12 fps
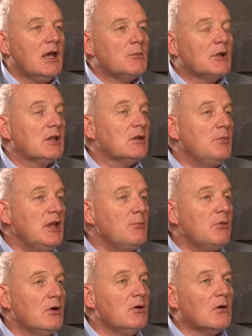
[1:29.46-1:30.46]
But to the
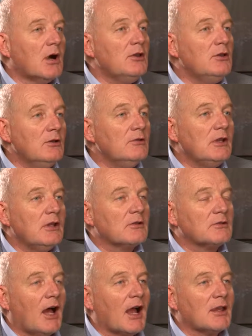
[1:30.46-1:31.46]
people who are using
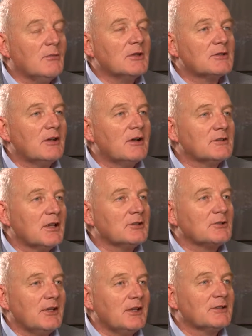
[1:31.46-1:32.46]
those documents, they're
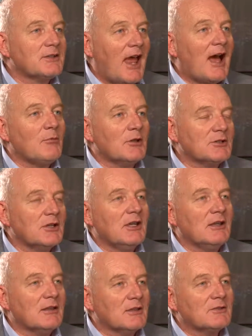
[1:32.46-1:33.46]
essentially
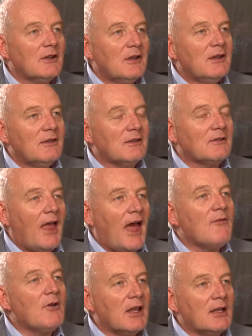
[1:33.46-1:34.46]
establishing this
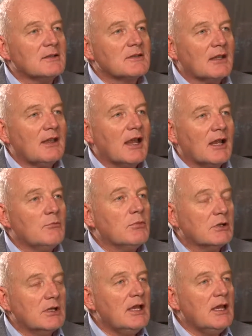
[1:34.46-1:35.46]
evidence that they can
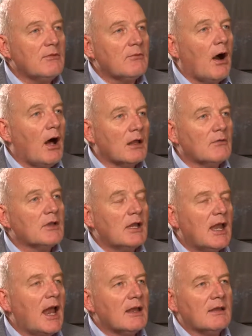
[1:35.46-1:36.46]
believe all of the
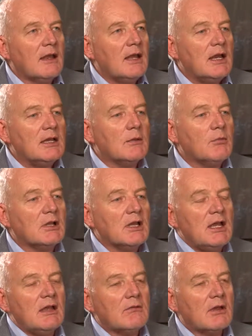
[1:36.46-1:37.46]
data they need to
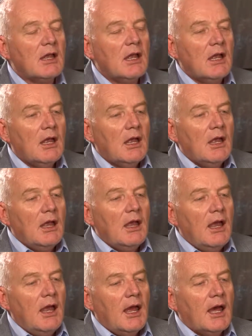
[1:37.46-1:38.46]
believe.
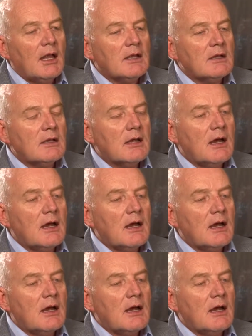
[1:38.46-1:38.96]
And